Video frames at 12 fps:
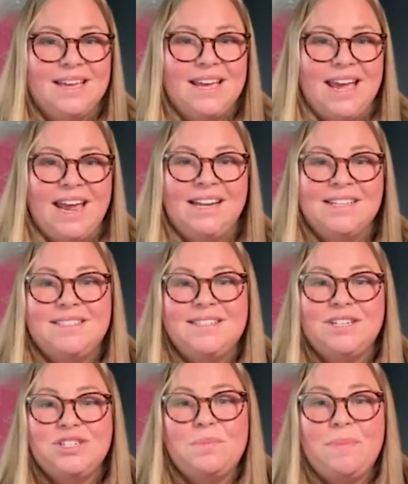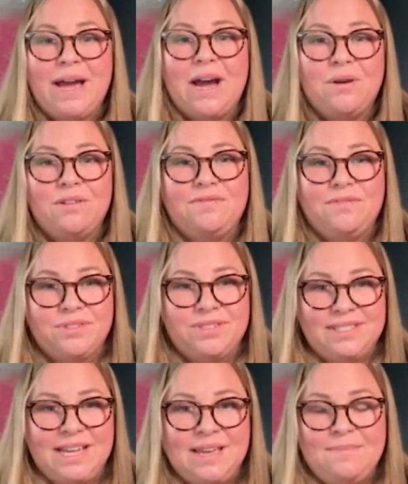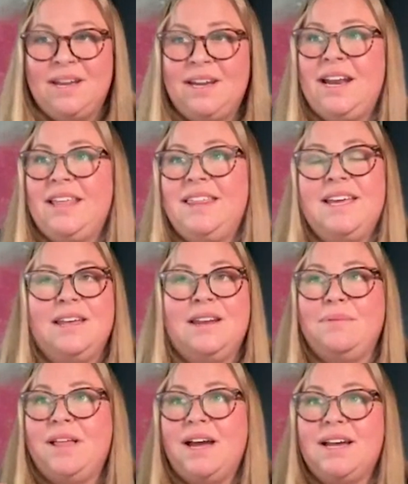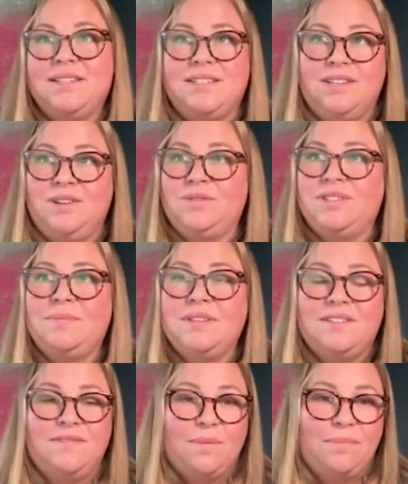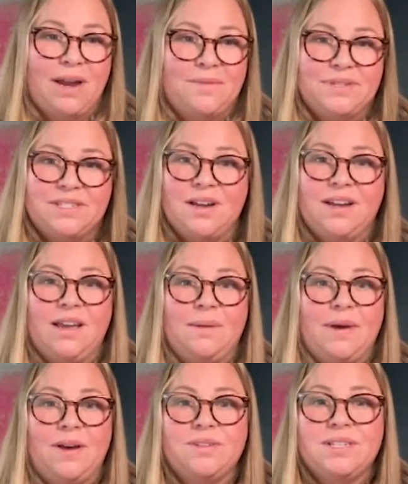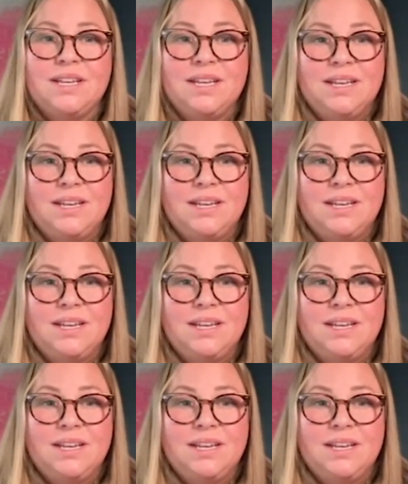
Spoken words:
And it's such a powerful statement. And I think it applies to, some of the stuff that Brad was talking about.